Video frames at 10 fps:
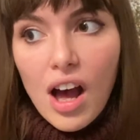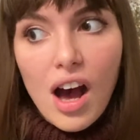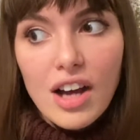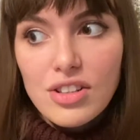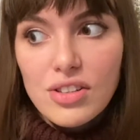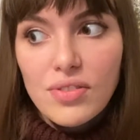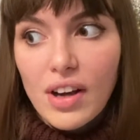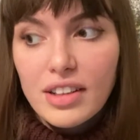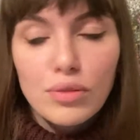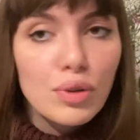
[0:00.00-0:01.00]
I just
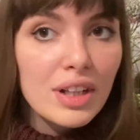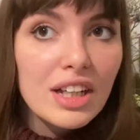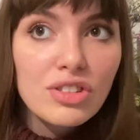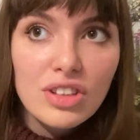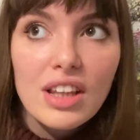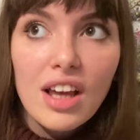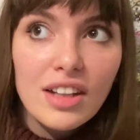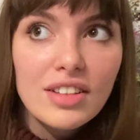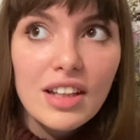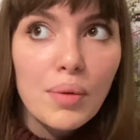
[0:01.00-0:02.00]
find it really interesting, the
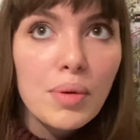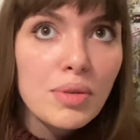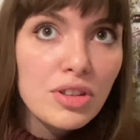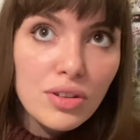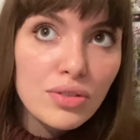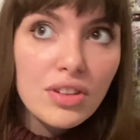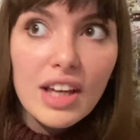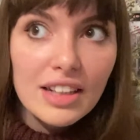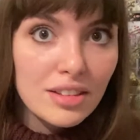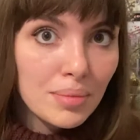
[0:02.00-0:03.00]
idea that we would use
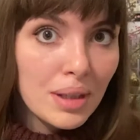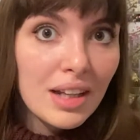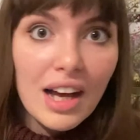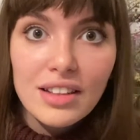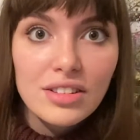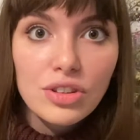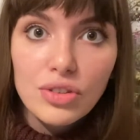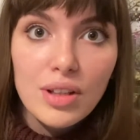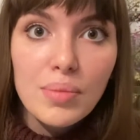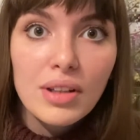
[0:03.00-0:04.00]
ketamine as a
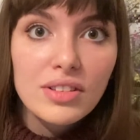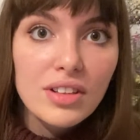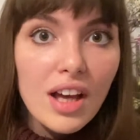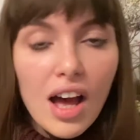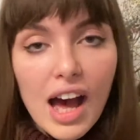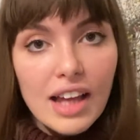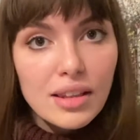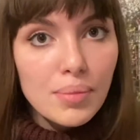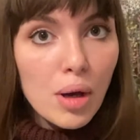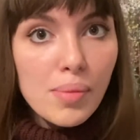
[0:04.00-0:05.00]
treatment.
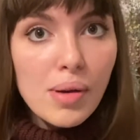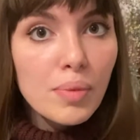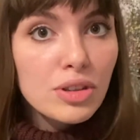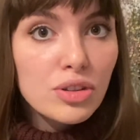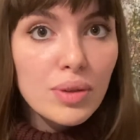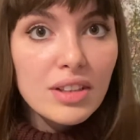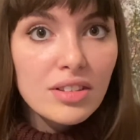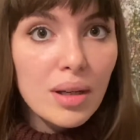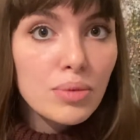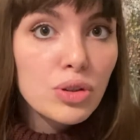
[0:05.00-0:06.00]
At the moment, we're doing
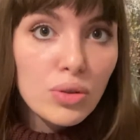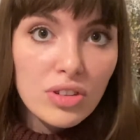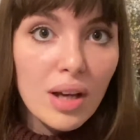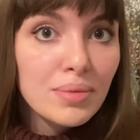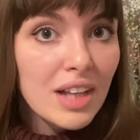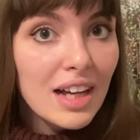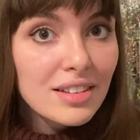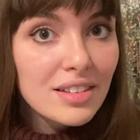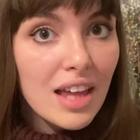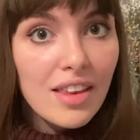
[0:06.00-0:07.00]
some short-term
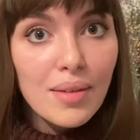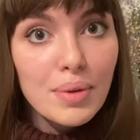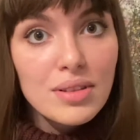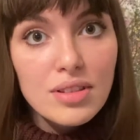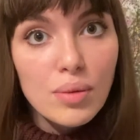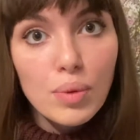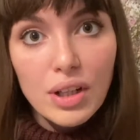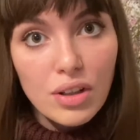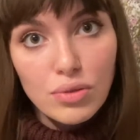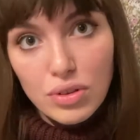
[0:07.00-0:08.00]
tests and there have been some
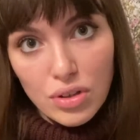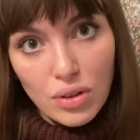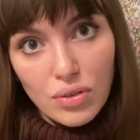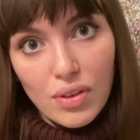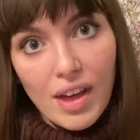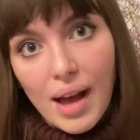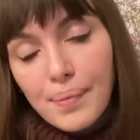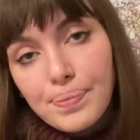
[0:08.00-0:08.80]
really good results for that.